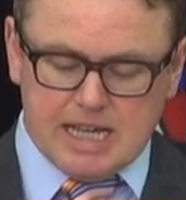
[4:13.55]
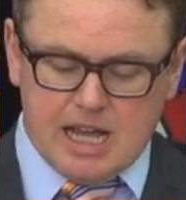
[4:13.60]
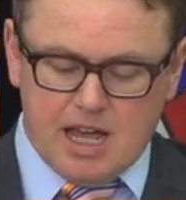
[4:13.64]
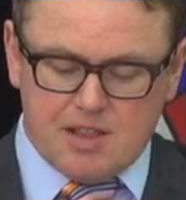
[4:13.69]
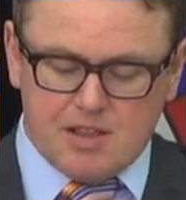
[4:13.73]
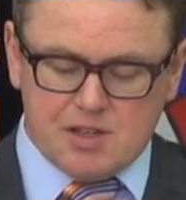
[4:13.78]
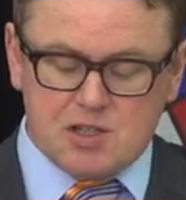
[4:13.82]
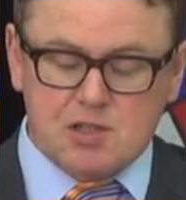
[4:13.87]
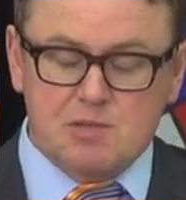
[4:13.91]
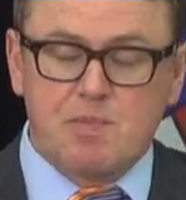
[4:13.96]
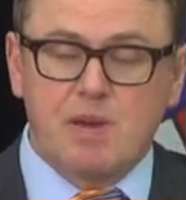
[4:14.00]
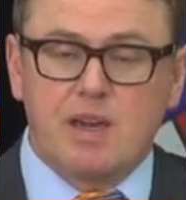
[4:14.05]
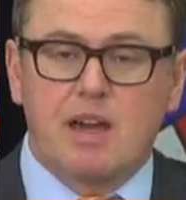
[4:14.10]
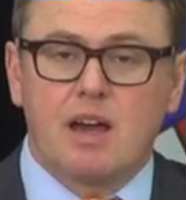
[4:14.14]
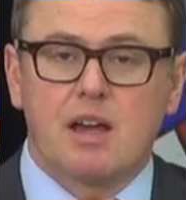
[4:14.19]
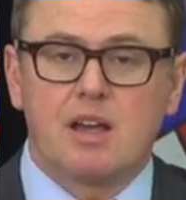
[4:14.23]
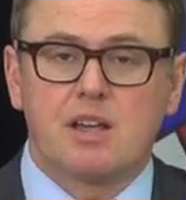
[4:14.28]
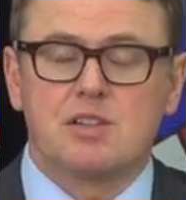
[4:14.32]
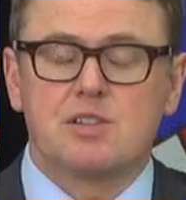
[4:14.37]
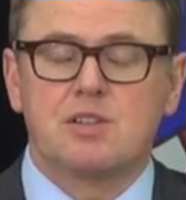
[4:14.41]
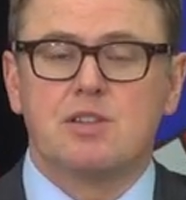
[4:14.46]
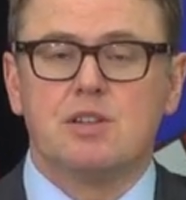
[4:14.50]
And this is
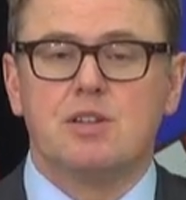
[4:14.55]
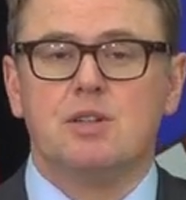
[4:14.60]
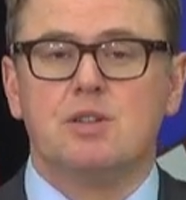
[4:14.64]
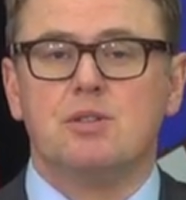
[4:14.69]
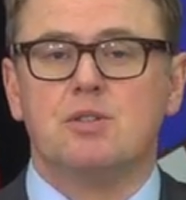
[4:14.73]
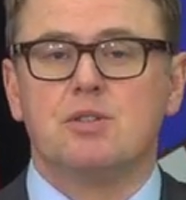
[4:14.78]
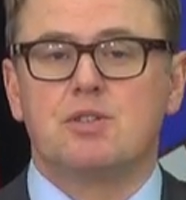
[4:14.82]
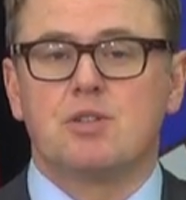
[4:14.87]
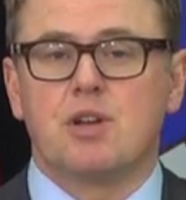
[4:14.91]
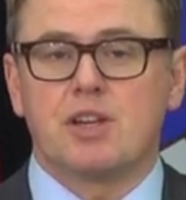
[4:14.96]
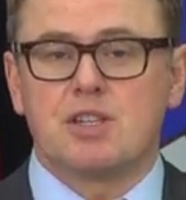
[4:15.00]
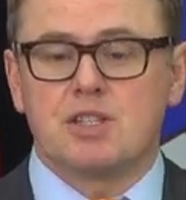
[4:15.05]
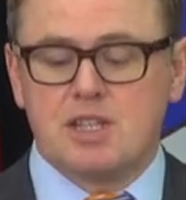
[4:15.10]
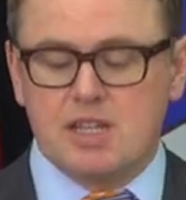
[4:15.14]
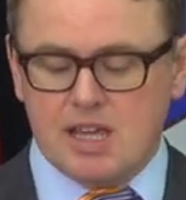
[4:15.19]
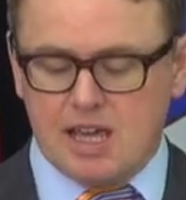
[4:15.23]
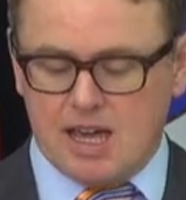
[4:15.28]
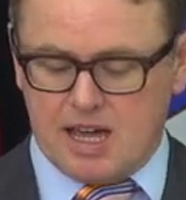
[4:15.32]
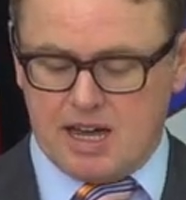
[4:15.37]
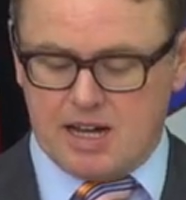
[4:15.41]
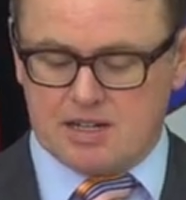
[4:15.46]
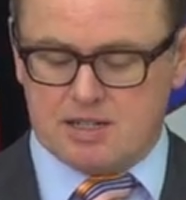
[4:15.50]
because the new
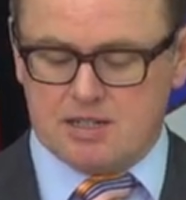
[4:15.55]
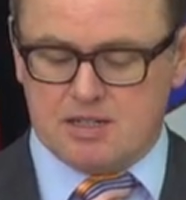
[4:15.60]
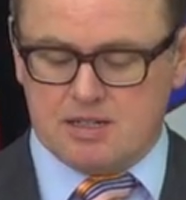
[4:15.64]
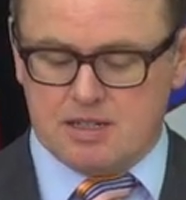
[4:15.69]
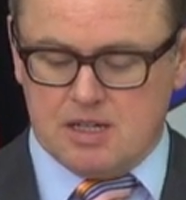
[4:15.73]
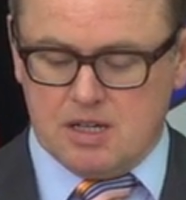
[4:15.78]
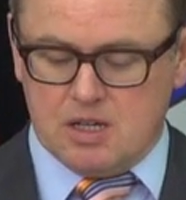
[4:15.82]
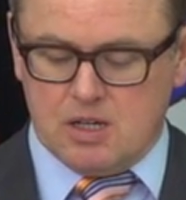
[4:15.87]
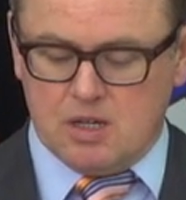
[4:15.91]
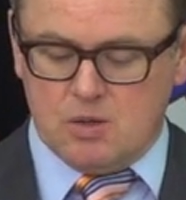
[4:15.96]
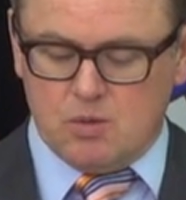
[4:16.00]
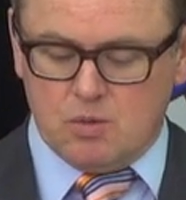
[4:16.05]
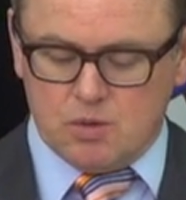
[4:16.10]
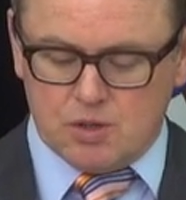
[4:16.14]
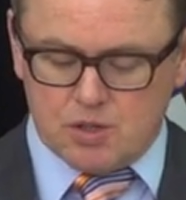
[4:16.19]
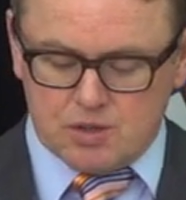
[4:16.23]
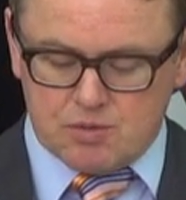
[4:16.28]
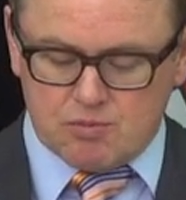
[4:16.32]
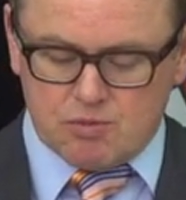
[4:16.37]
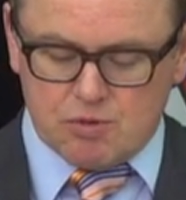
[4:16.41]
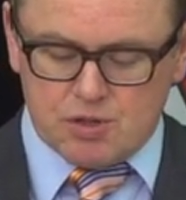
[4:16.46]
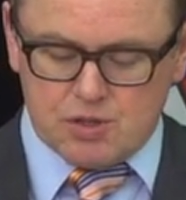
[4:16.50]
Trustee Act
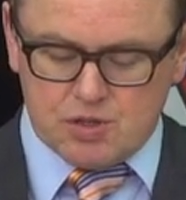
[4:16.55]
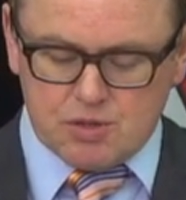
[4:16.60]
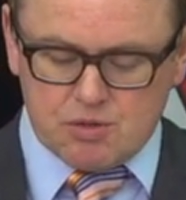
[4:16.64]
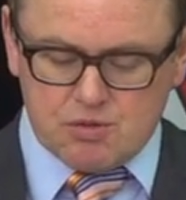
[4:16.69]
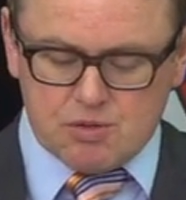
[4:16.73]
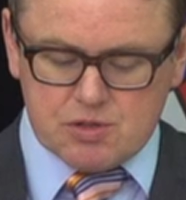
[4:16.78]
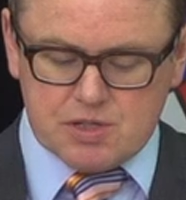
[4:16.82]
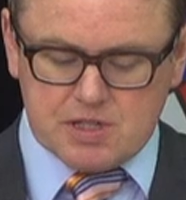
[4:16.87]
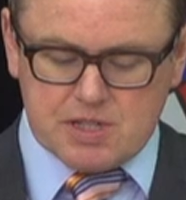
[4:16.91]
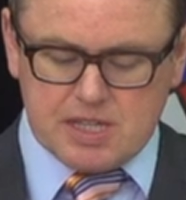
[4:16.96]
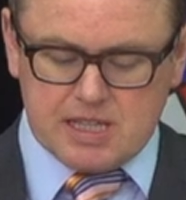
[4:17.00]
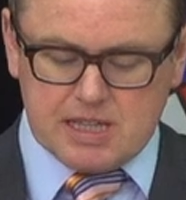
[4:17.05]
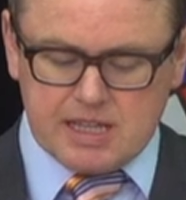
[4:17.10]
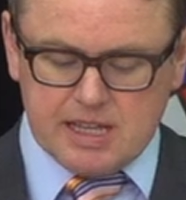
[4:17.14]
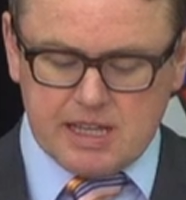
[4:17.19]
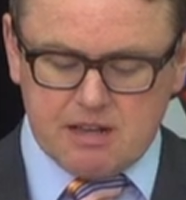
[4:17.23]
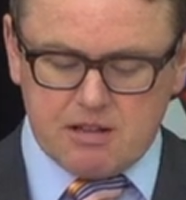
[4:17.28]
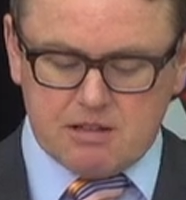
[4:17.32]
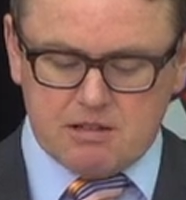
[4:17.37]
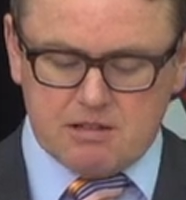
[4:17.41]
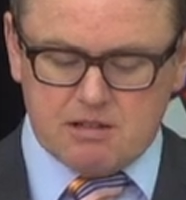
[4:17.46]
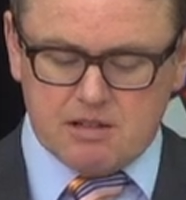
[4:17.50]
would reduce the
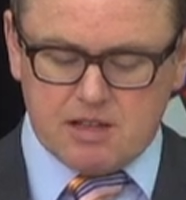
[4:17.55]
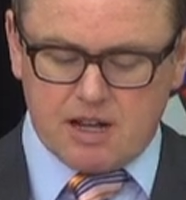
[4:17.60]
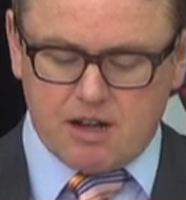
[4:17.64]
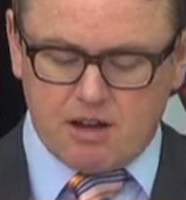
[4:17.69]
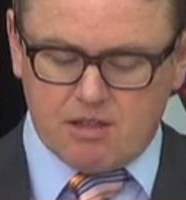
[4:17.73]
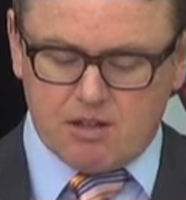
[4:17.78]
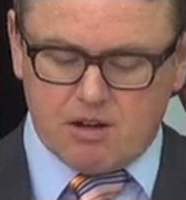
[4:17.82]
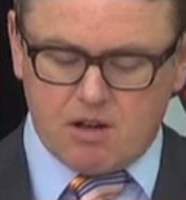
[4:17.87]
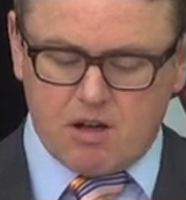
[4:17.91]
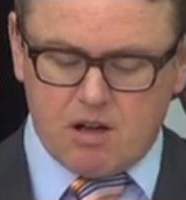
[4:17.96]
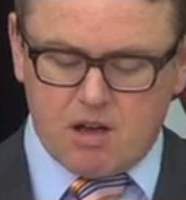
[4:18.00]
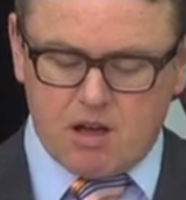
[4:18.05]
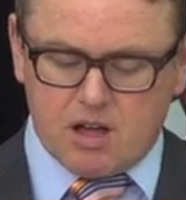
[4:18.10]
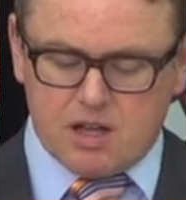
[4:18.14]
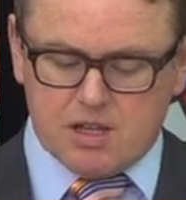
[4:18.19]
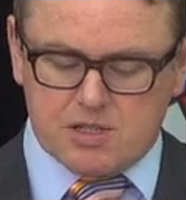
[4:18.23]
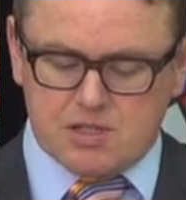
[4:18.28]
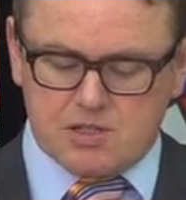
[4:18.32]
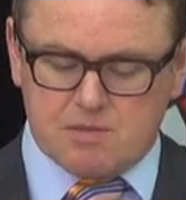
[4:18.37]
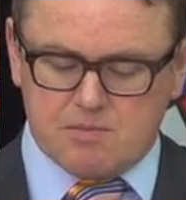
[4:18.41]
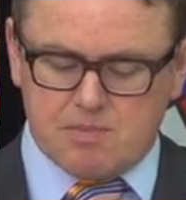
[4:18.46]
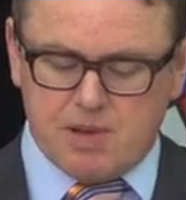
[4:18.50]
legal and other
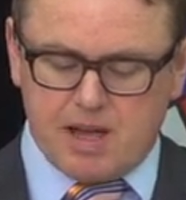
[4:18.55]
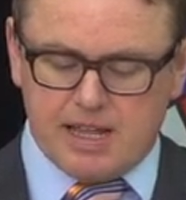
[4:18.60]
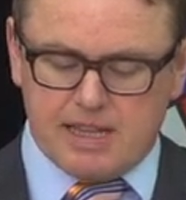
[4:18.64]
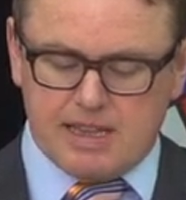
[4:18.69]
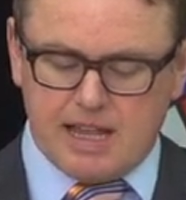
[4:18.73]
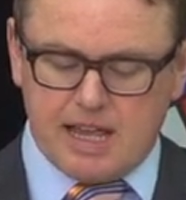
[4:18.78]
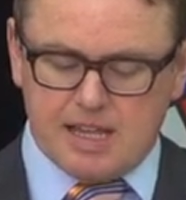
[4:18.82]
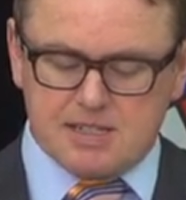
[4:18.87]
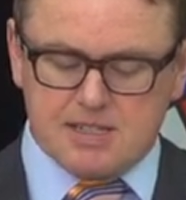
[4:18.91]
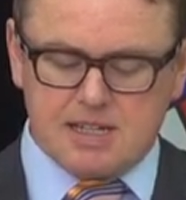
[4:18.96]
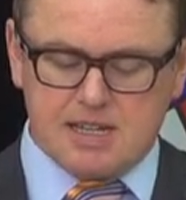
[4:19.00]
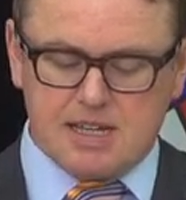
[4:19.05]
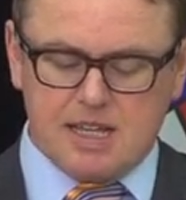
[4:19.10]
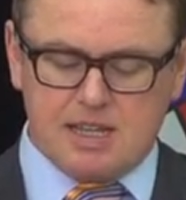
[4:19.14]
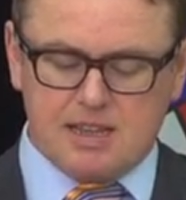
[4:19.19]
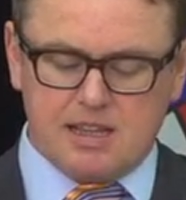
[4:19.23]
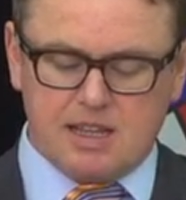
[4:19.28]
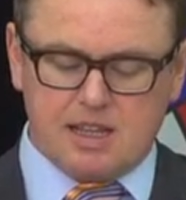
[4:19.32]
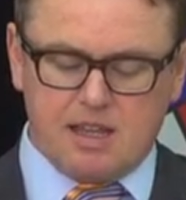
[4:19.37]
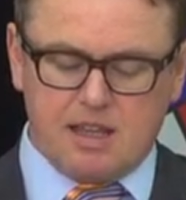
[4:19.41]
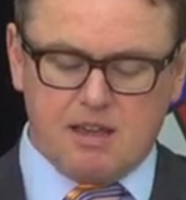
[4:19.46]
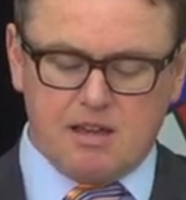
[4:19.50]
costs by
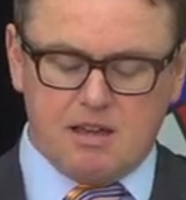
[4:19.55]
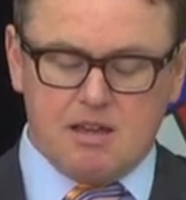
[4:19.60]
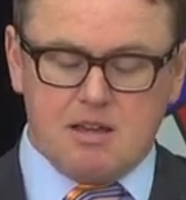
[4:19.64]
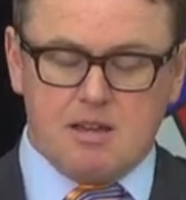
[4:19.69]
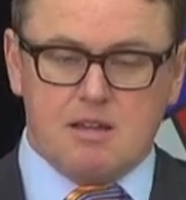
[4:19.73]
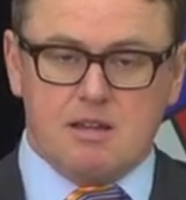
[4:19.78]
lessening the,